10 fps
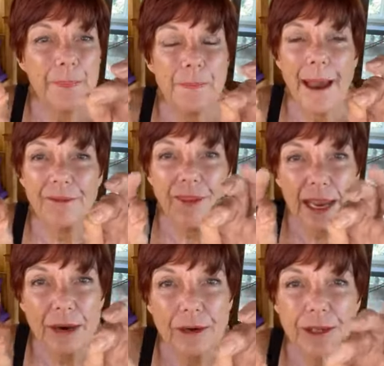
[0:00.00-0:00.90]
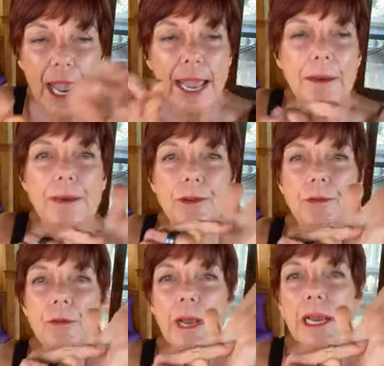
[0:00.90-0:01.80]
my fingers and
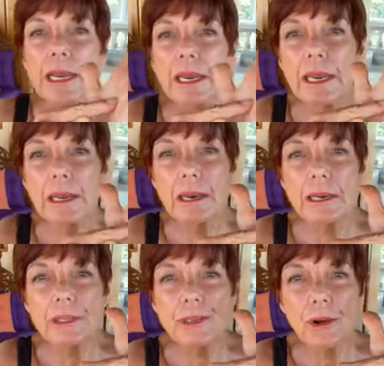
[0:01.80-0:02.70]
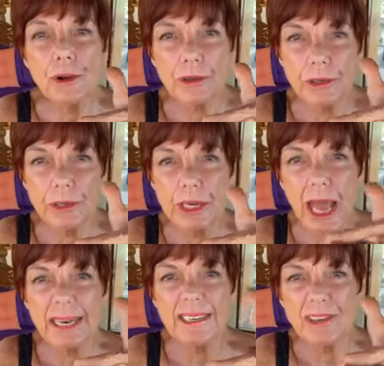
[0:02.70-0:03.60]
do little circles,
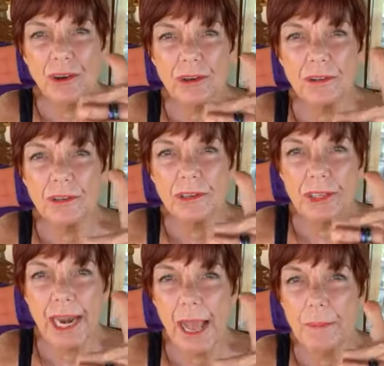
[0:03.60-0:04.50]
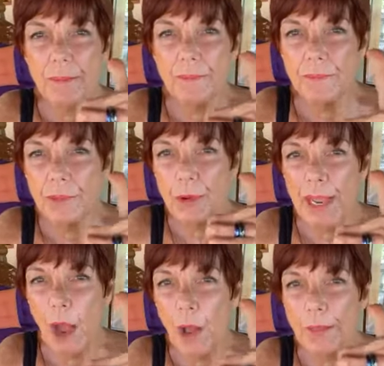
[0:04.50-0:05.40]
not circles that I'm
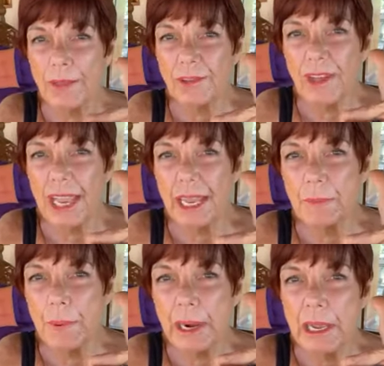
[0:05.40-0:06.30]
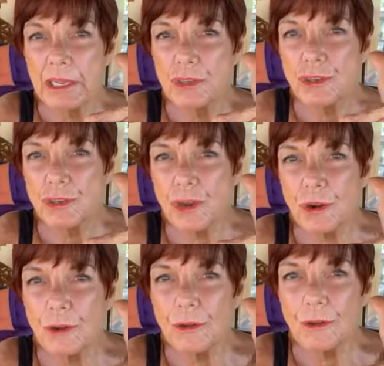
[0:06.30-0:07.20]
doing on the skin, but
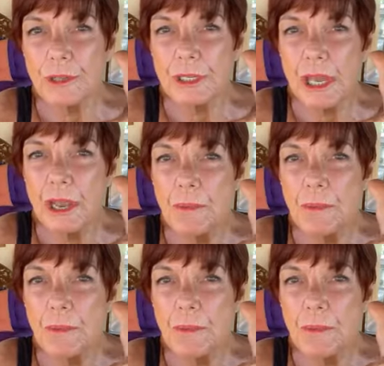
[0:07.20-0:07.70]
circles